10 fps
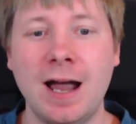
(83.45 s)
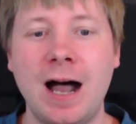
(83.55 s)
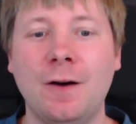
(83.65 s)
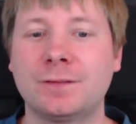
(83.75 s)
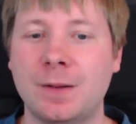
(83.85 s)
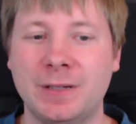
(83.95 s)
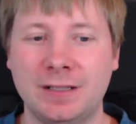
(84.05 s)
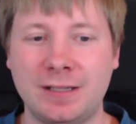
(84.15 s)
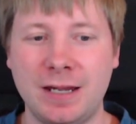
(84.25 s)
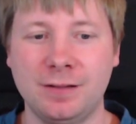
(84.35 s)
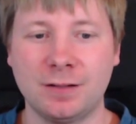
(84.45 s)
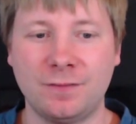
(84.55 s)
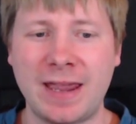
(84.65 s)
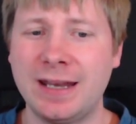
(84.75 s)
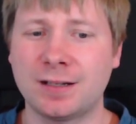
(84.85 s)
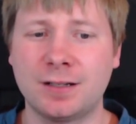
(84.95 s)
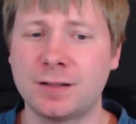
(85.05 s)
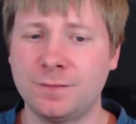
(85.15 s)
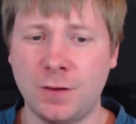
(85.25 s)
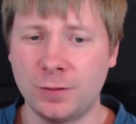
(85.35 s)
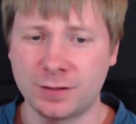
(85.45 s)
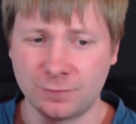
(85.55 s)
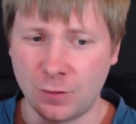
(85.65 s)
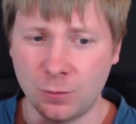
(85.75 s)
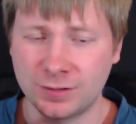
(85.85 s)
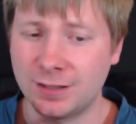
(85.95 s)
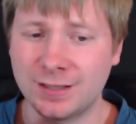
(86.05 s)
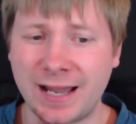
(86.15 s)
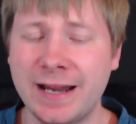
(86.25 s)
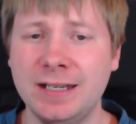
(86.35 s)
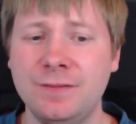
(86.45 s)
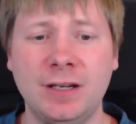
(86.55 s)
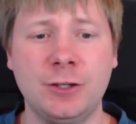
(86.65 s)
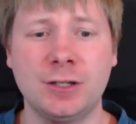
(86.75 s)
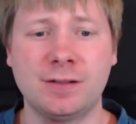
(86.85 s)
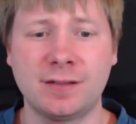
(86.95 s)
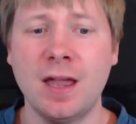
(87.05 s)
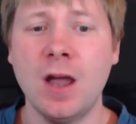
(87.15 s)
After many days of endless forest roads and tiny villages,